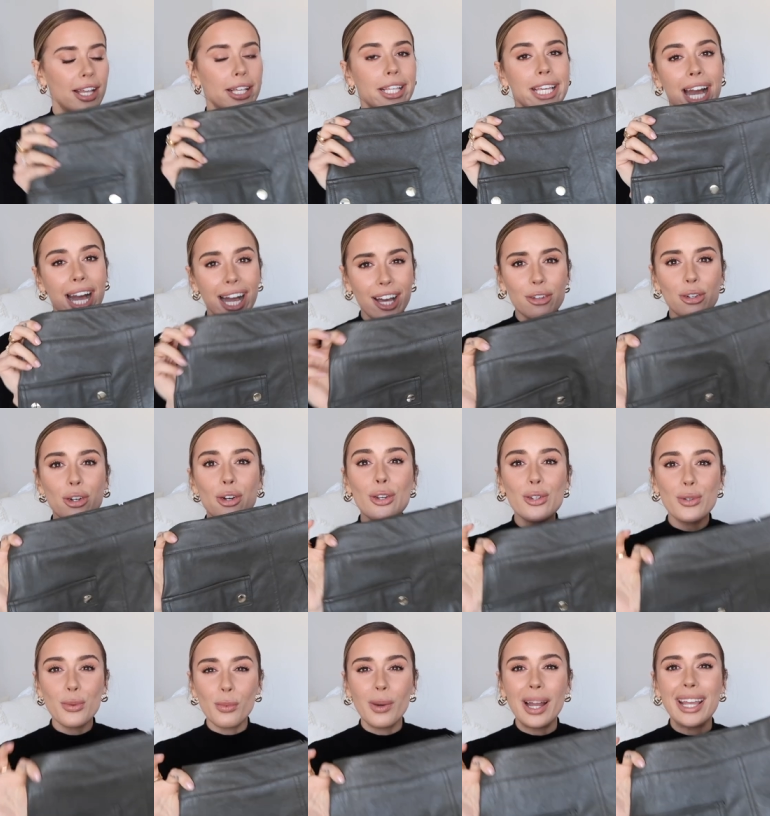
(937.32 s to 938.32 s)
I
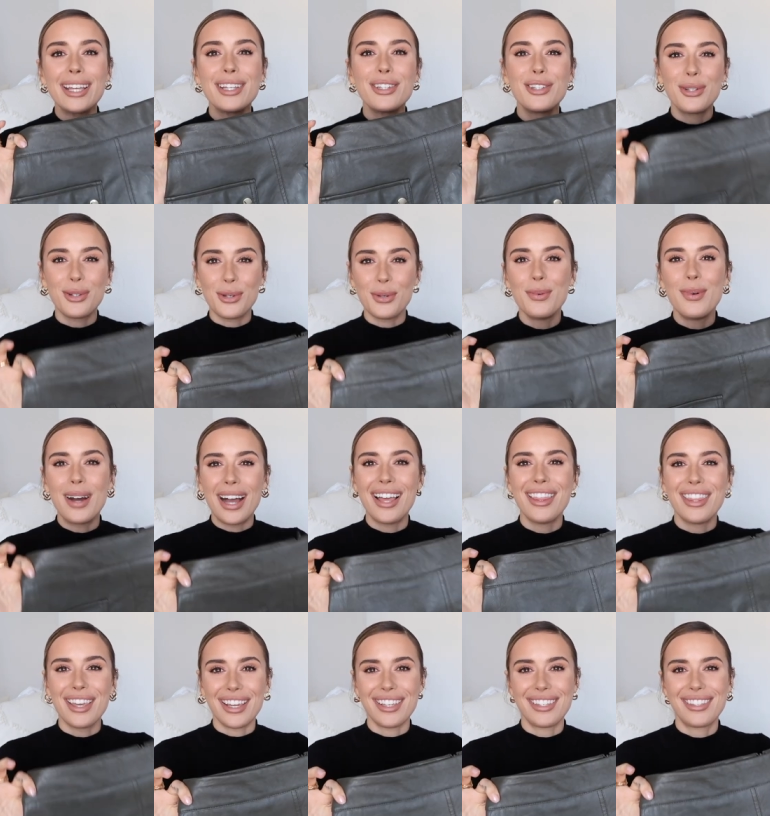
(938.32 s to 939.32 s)
cannot wait to
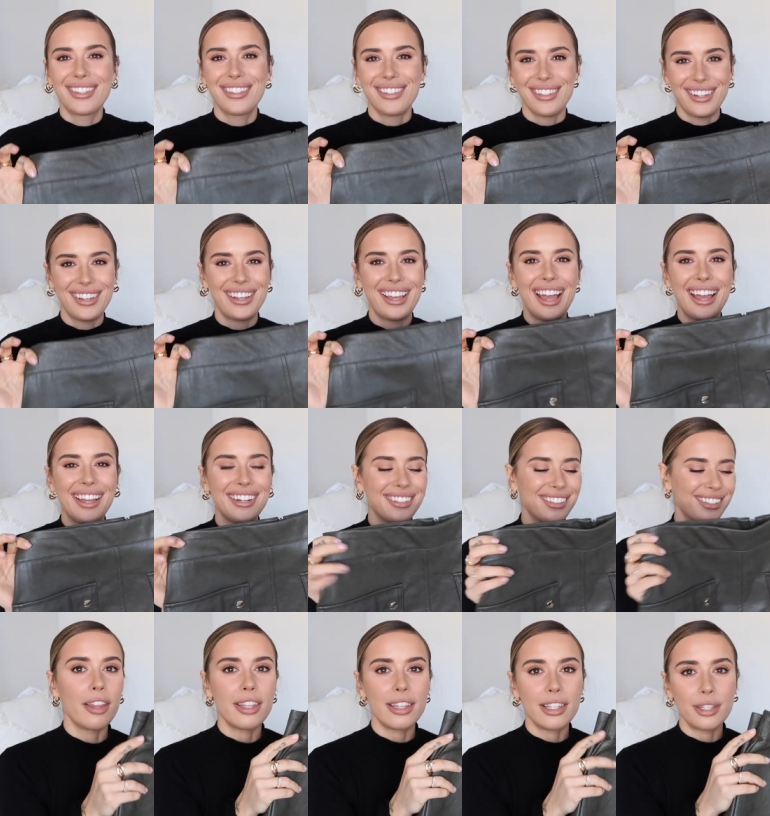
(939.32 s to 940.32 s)
wear this
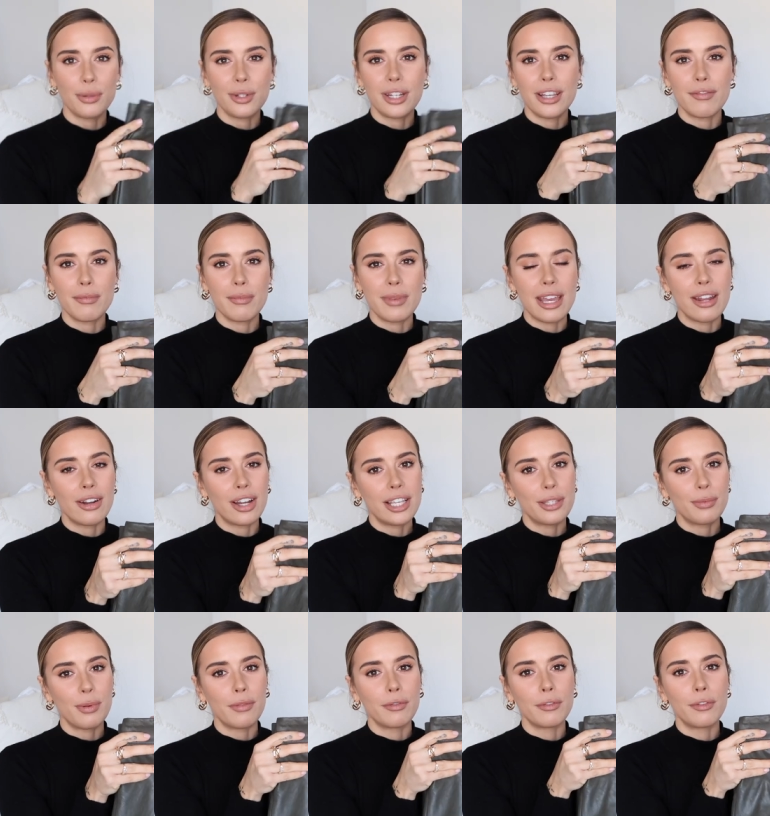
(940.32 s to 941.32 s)
again. I think this would even be a
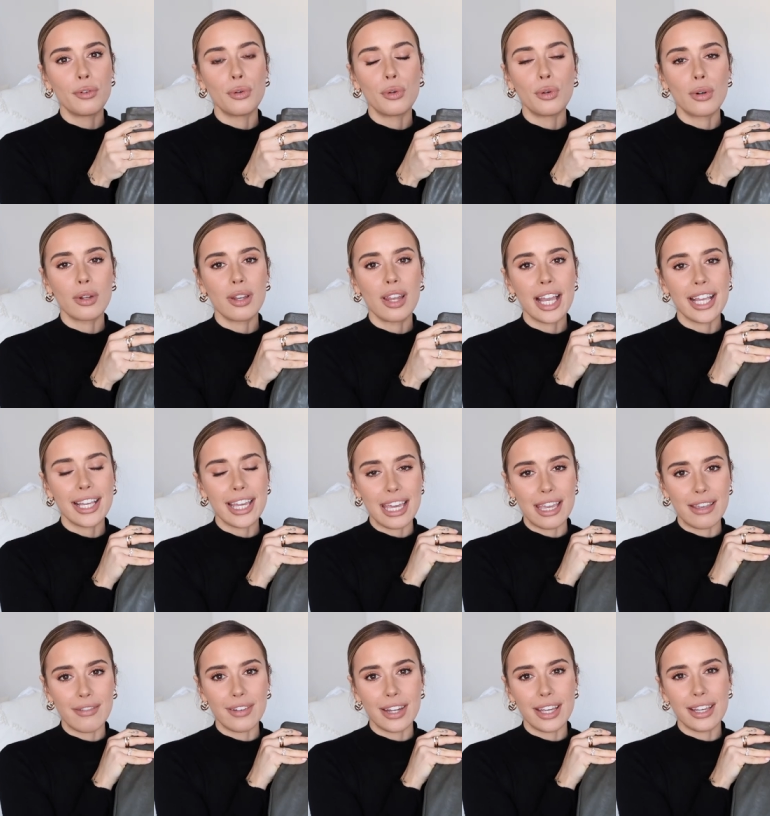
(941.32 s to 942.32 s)
nice one for like
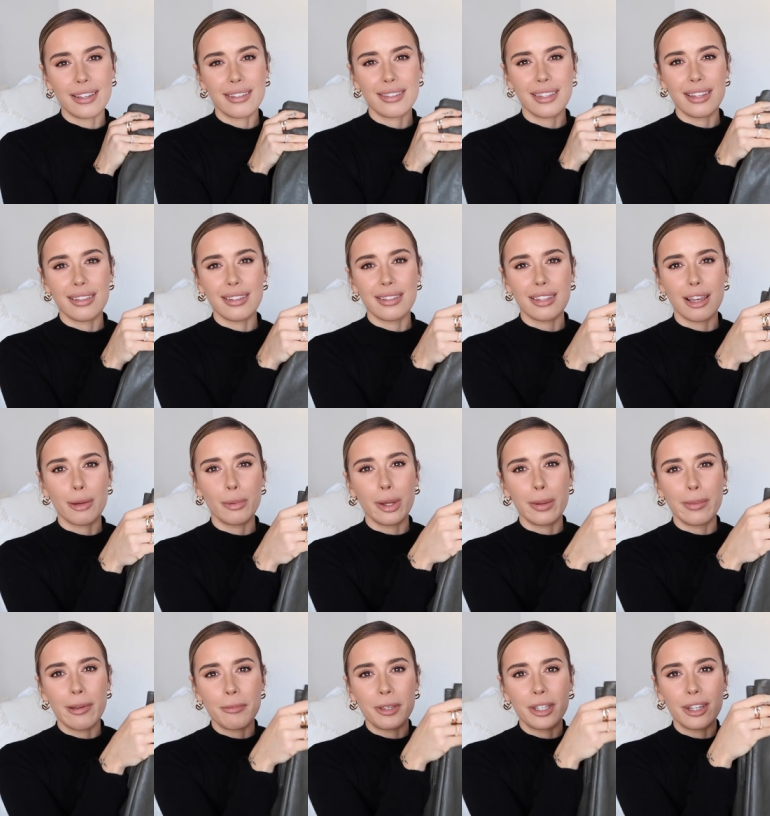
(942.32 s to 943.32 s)
evenings in the
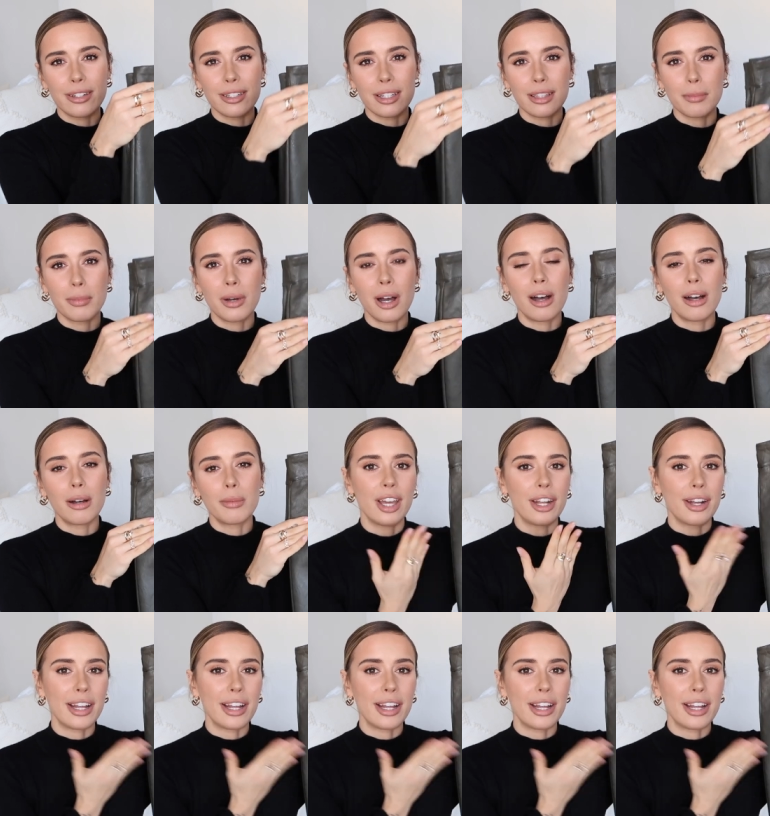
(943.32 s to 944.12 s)
summer, maybe going down the pub.